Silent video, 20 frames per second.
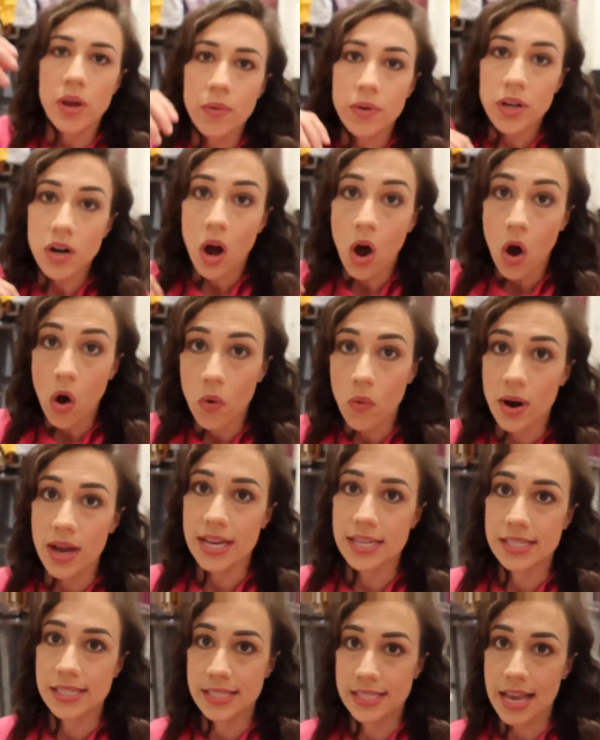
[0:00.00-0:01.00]
We would
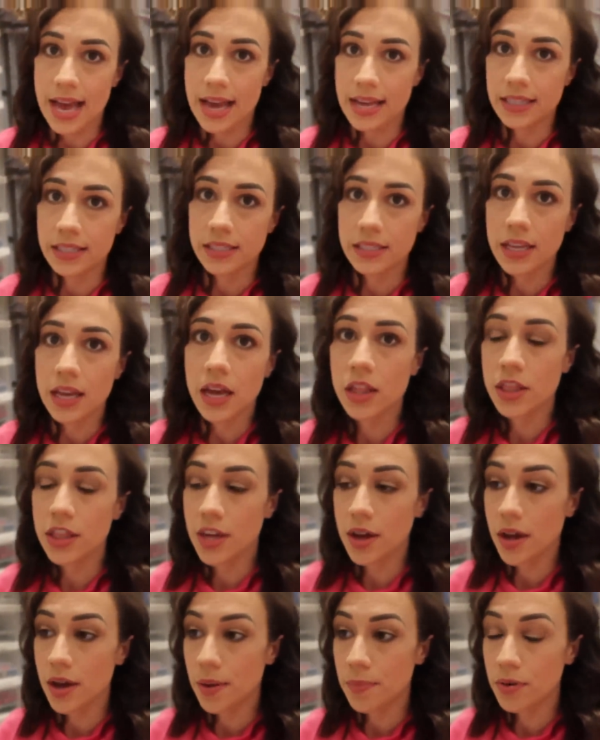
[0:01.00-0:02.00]
always send
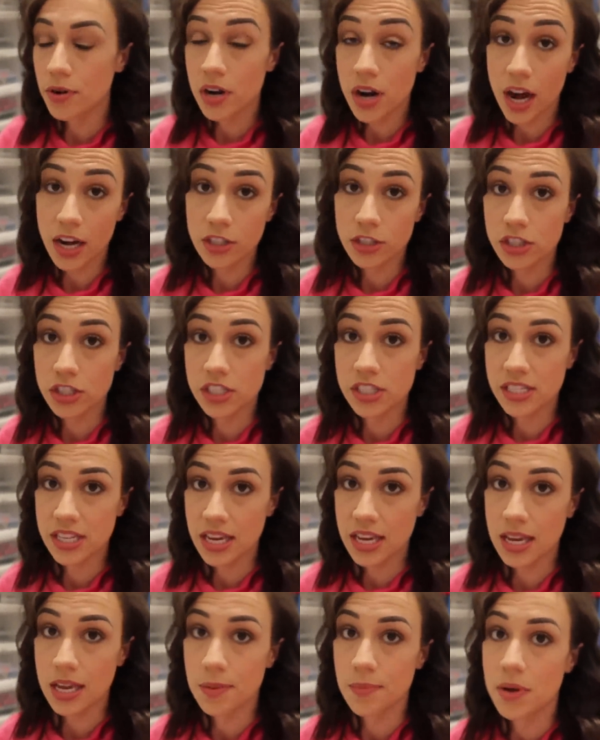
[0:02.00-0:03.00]
the production
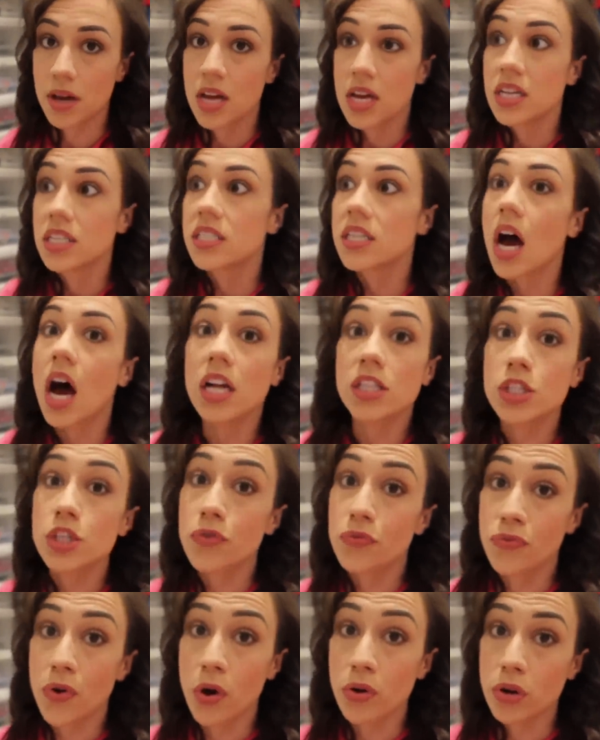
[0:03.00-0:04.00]
team tons
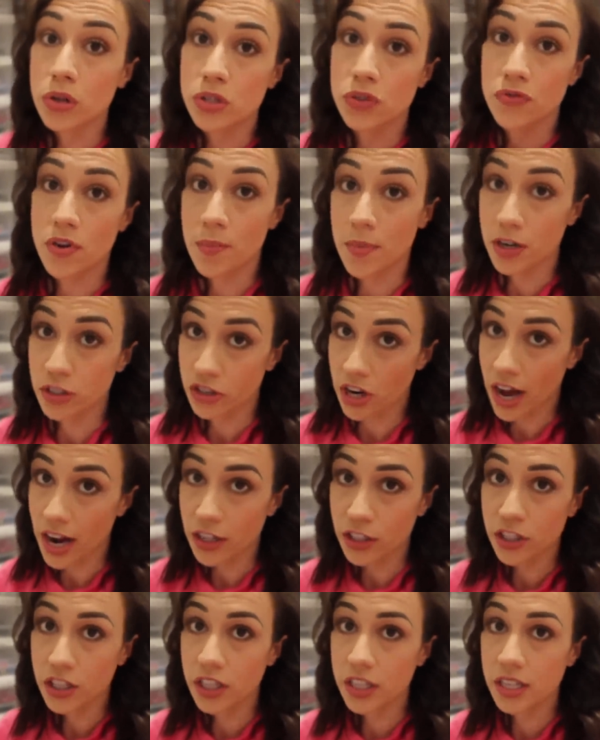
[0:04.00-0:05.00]
of photos from our
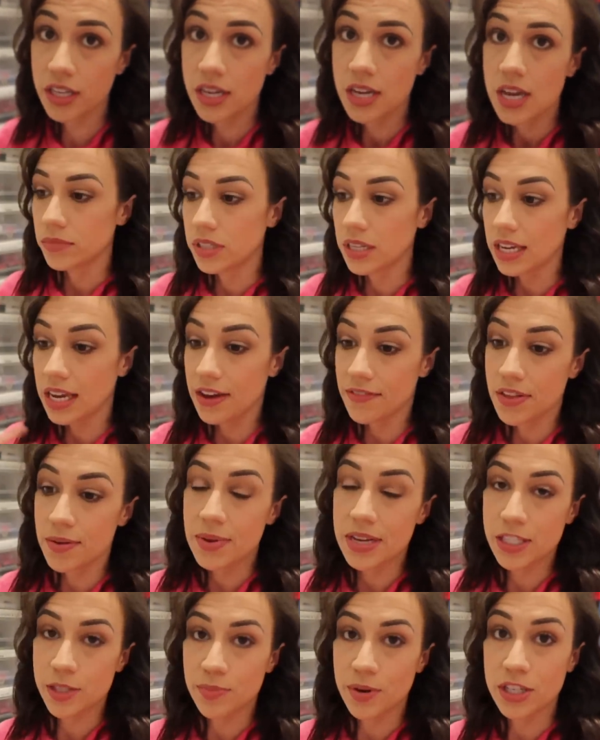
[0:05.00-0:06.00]
childhood to give
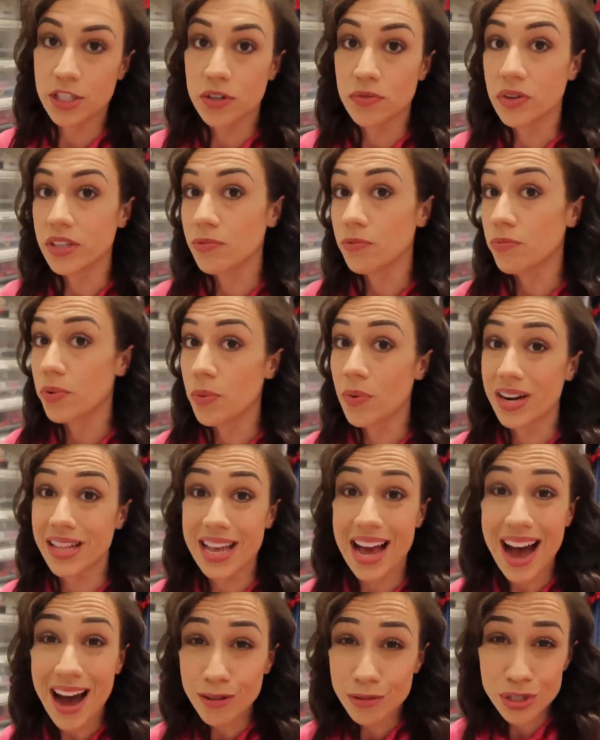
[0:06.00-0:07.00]
them inspiration with we wanted
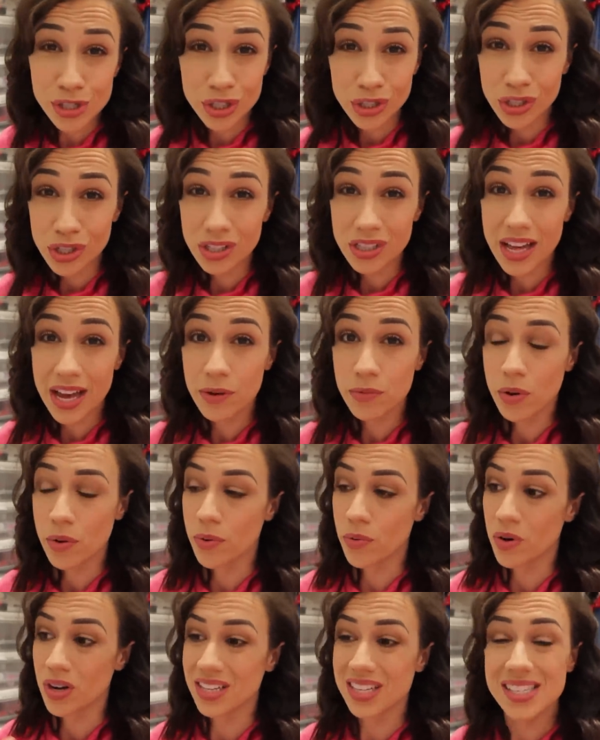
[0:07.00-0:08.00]
the house to look like, what
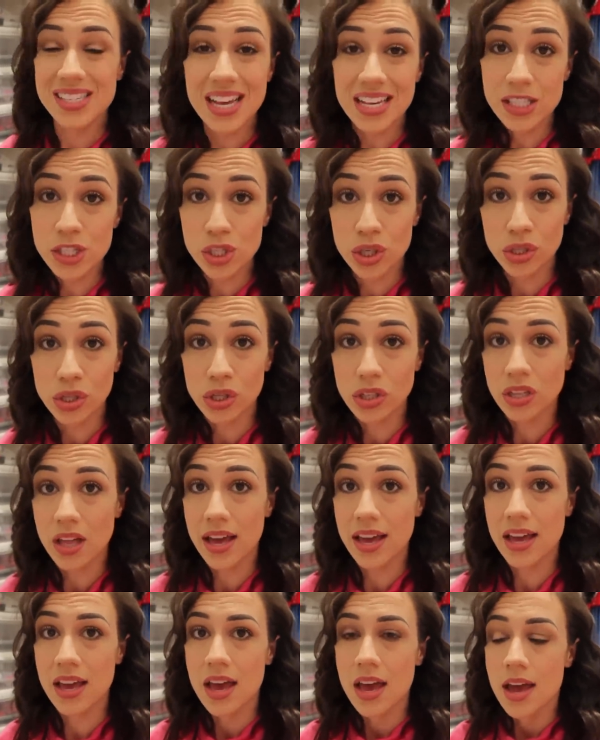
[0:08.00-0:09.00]
we wanted the sets to look
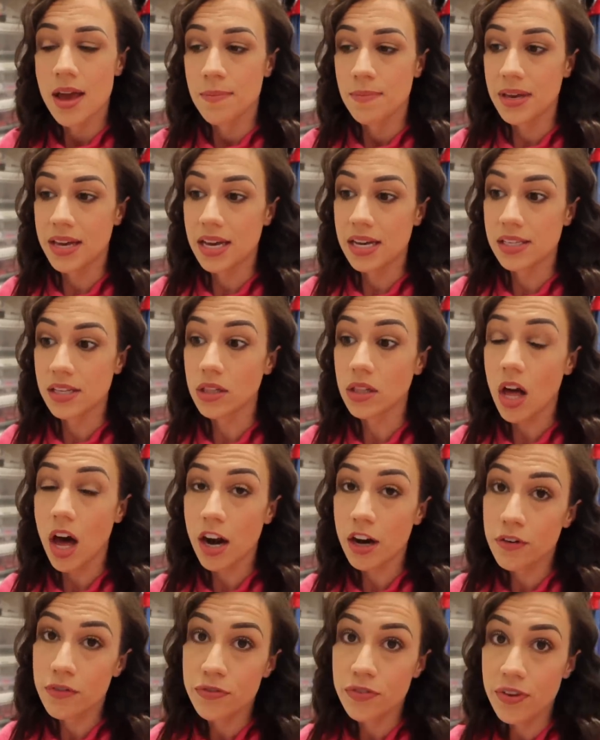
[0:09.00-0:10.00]
like, because a
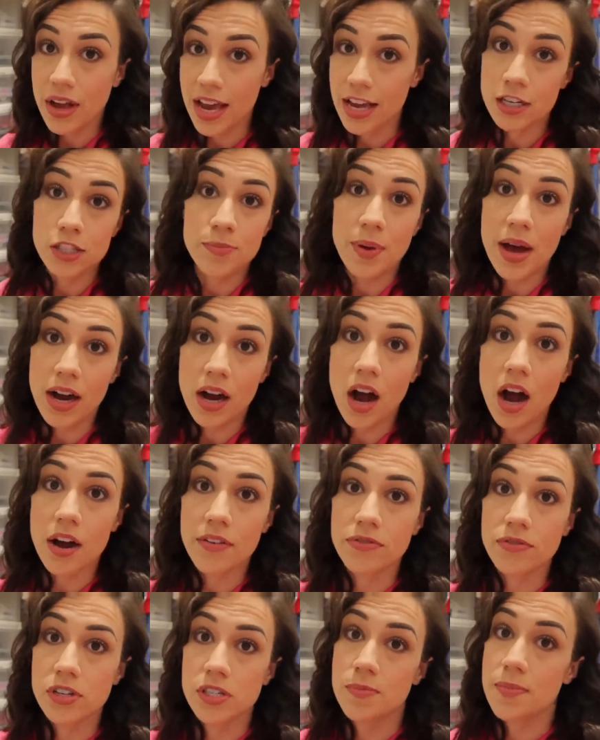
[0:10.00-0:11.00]
lot of Haters Back
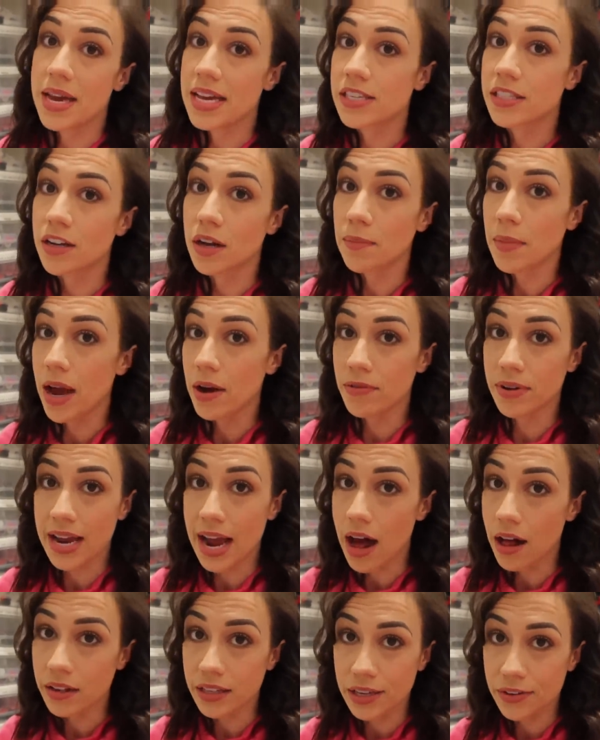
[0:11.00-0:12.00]
Off was based on my
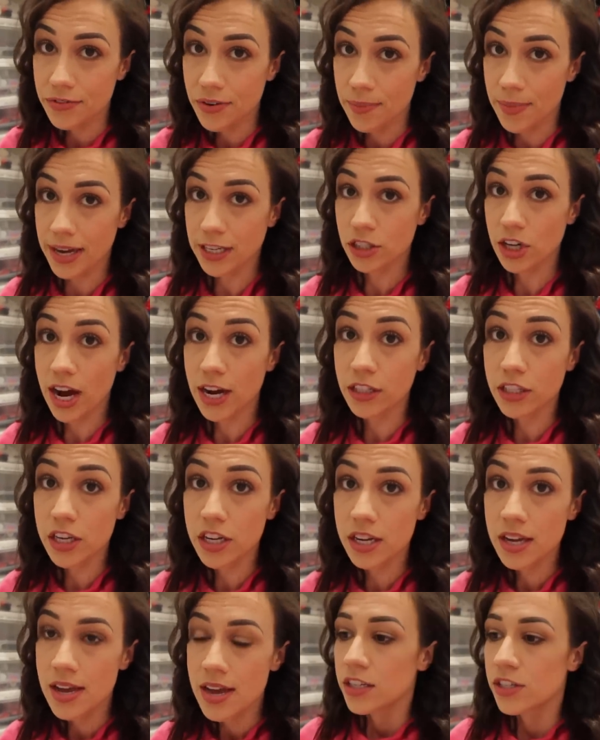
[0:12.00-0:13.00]
reality from my
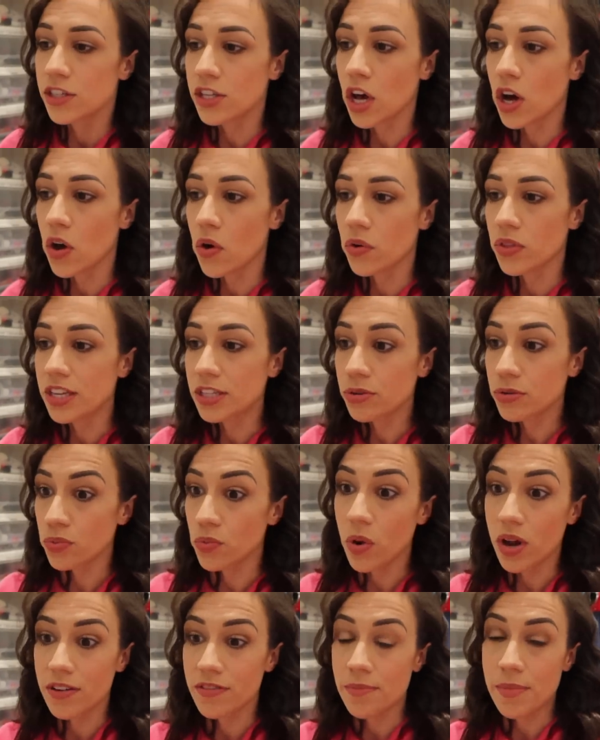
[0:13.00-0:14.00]
childhood. So this was
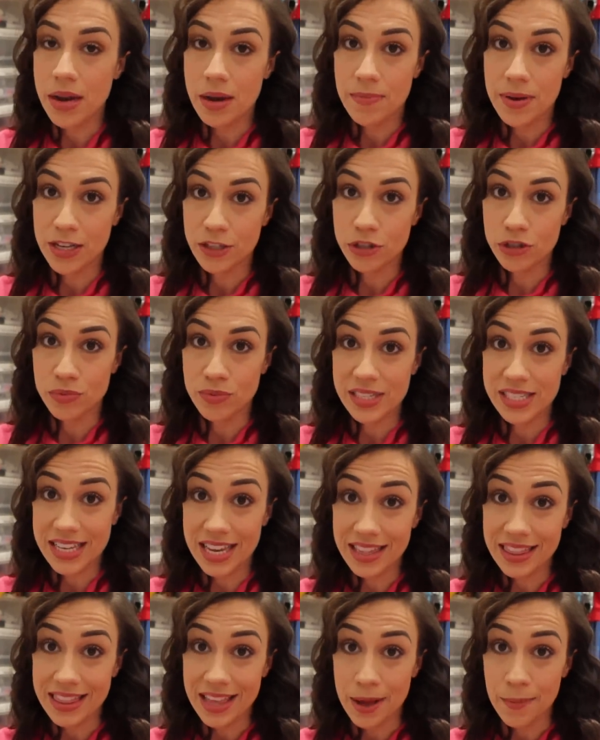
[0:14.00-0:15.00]
one of the many pictures we
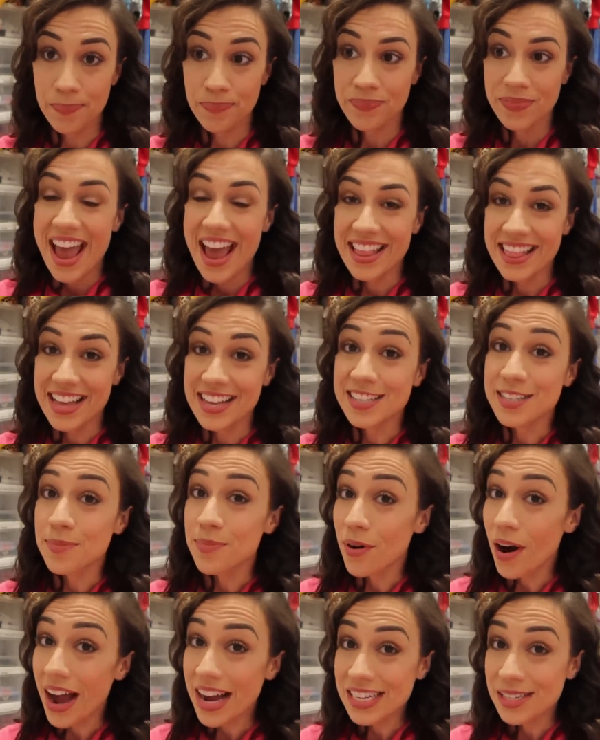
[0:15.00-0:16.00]
sent them. And they
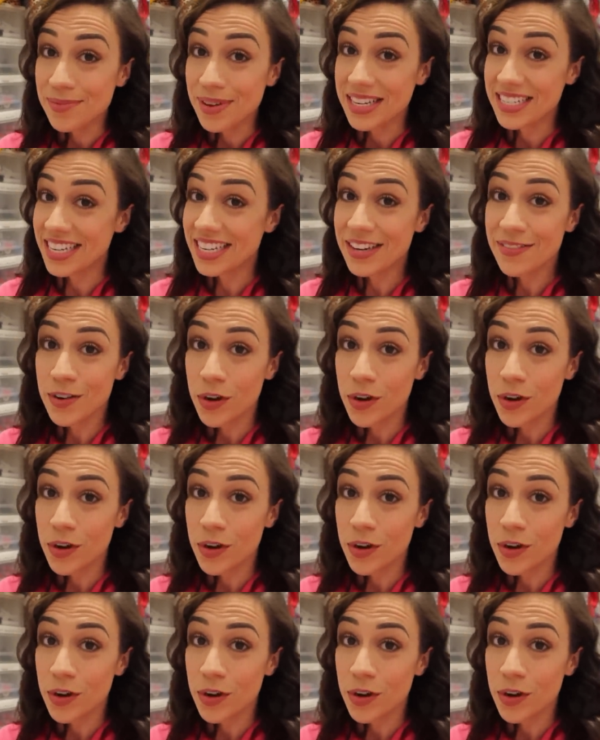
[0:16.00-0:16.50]
surprised me, I didn't